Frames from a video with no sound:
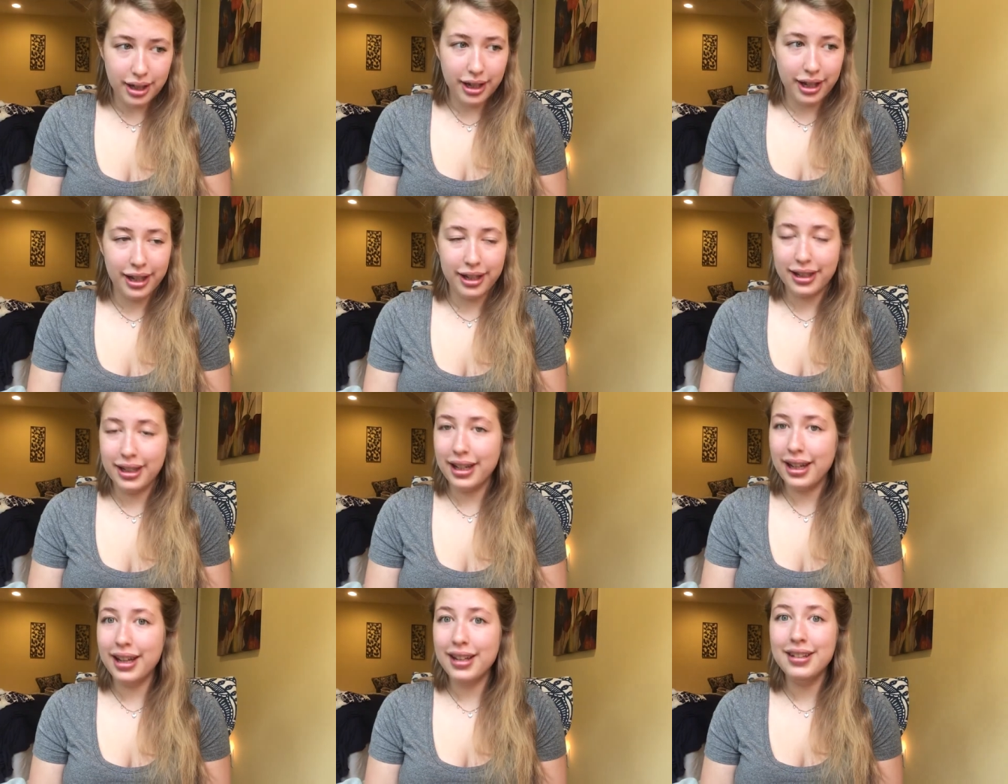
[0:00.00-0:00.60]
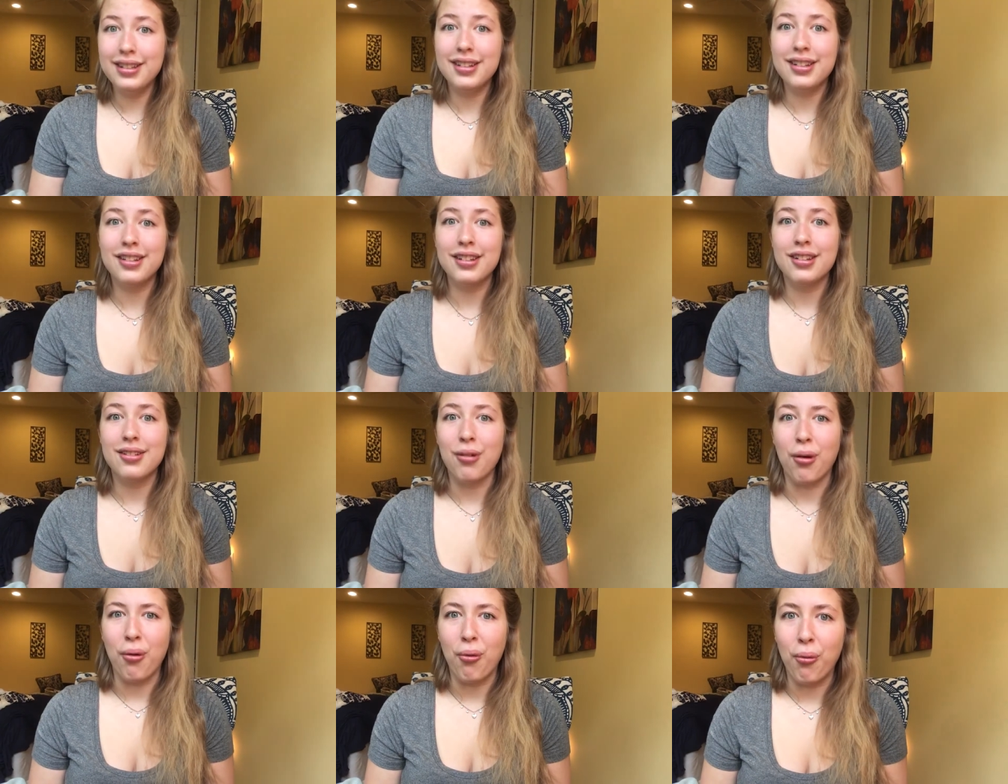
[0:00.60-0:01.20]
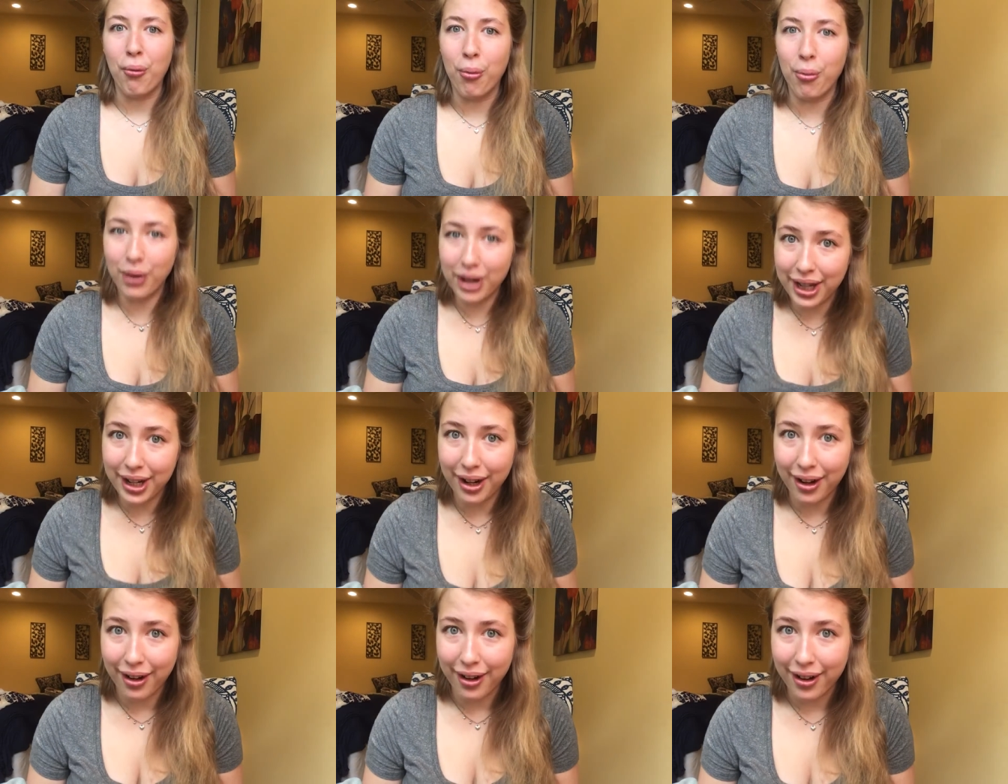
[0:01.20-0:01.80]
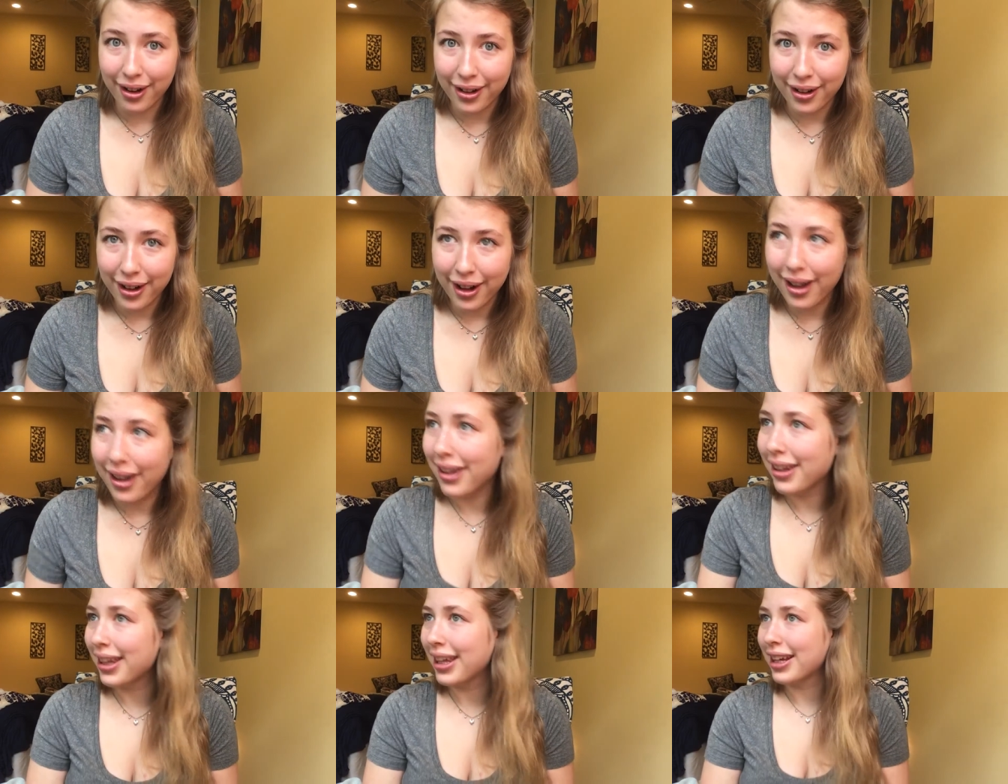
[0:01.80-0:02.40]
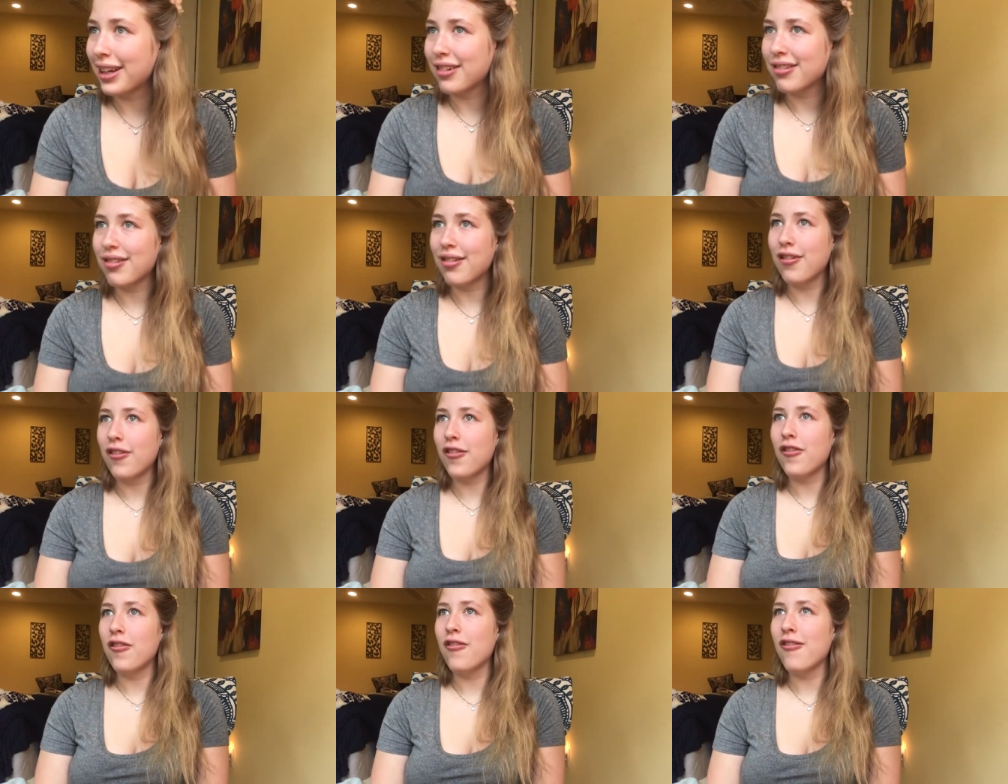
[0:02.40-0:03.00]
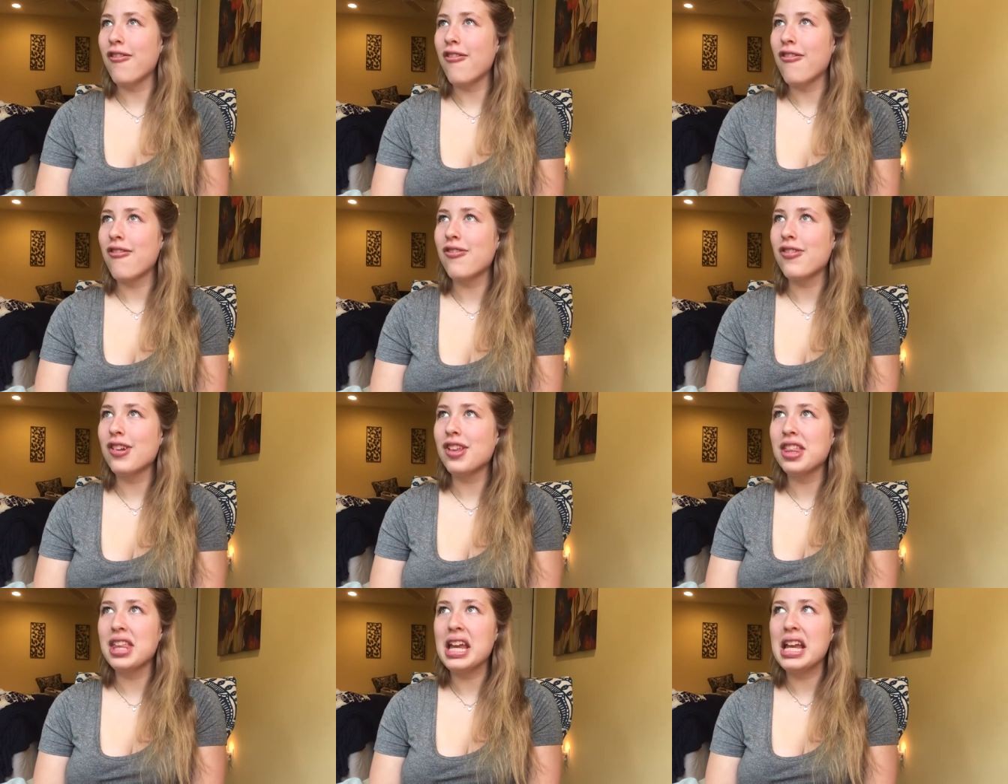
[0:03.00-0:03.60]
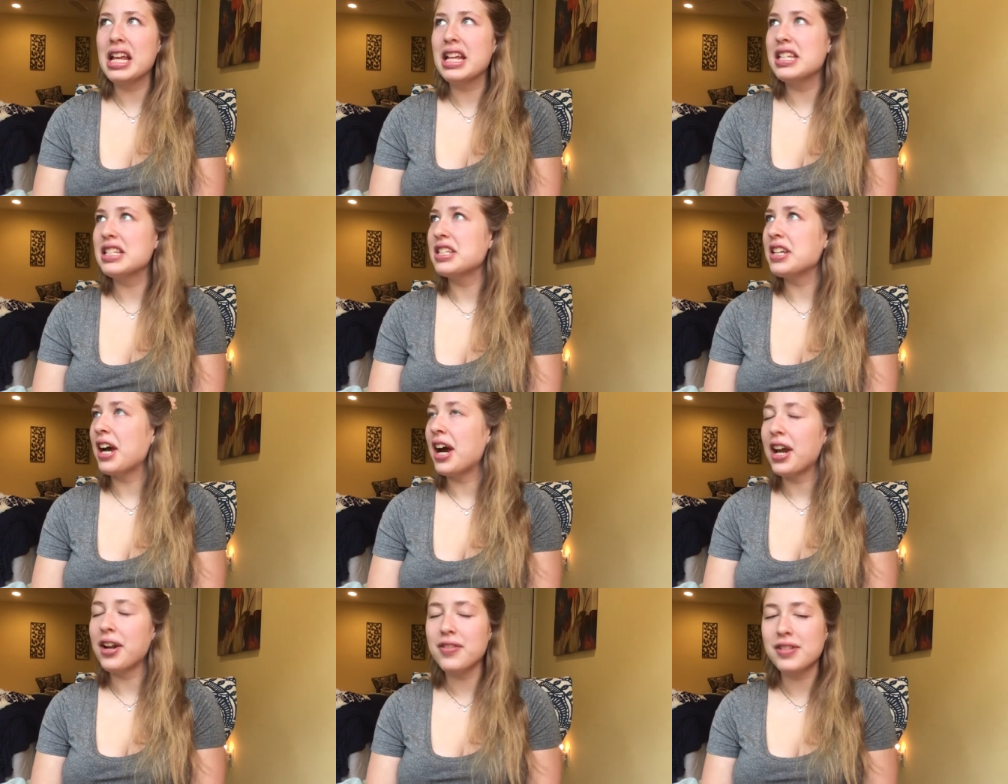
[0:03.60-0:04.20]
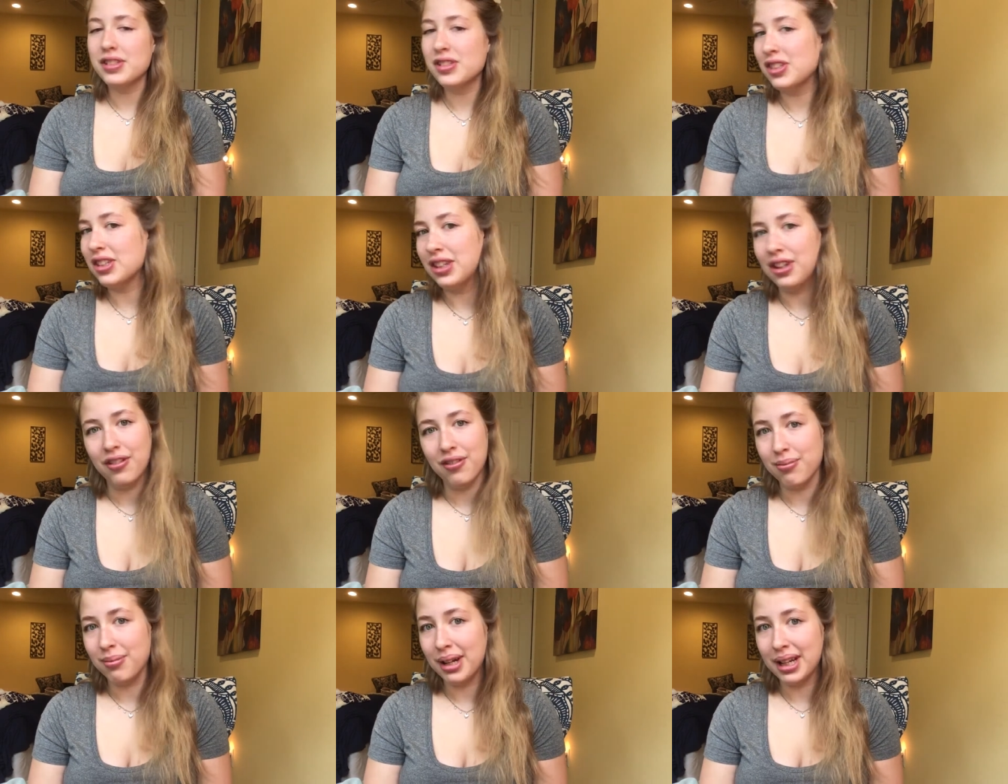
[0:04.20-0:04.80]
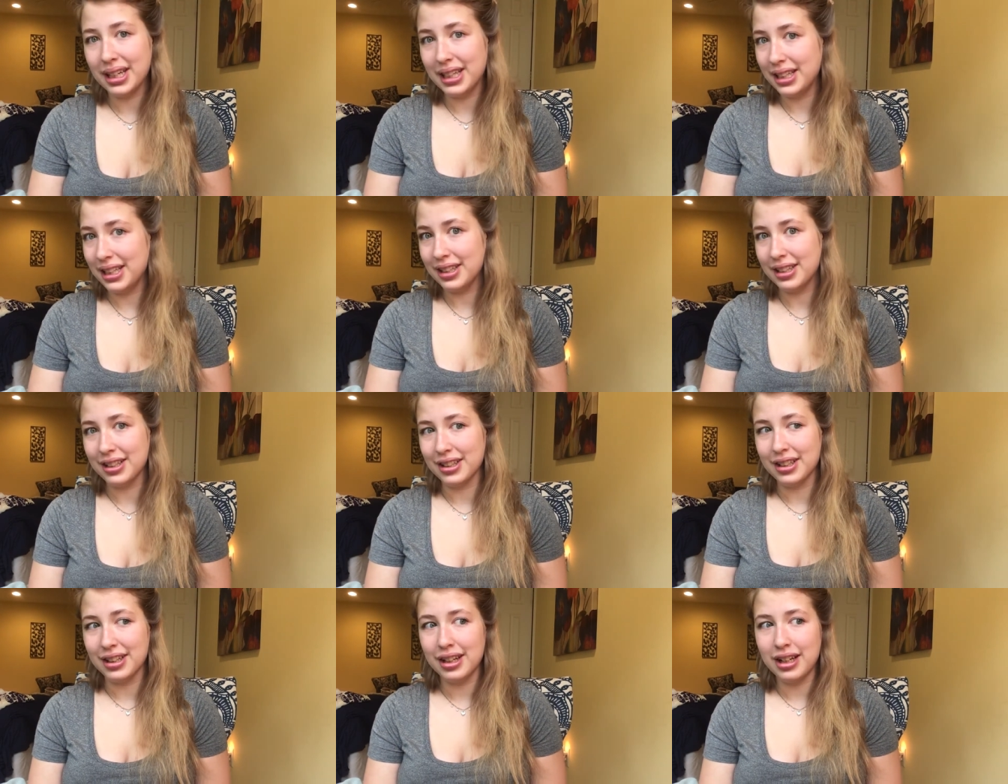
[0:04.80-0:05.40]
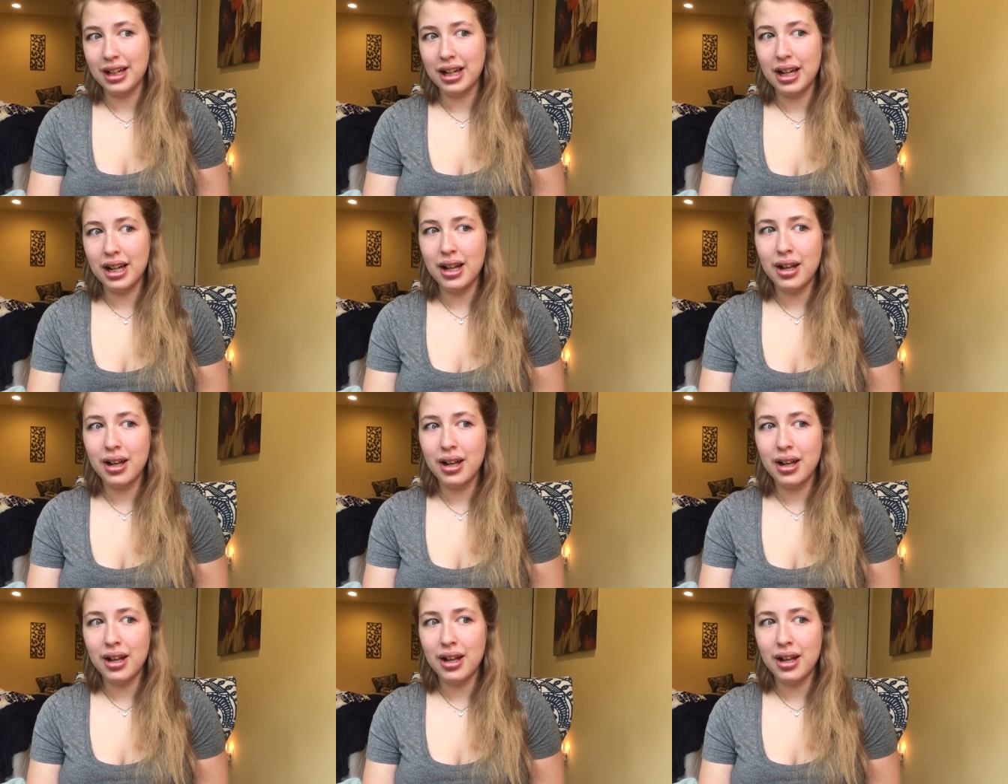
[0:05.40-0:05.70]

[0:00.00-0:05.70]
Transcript: And it's weird. Like, for the entirety of my year,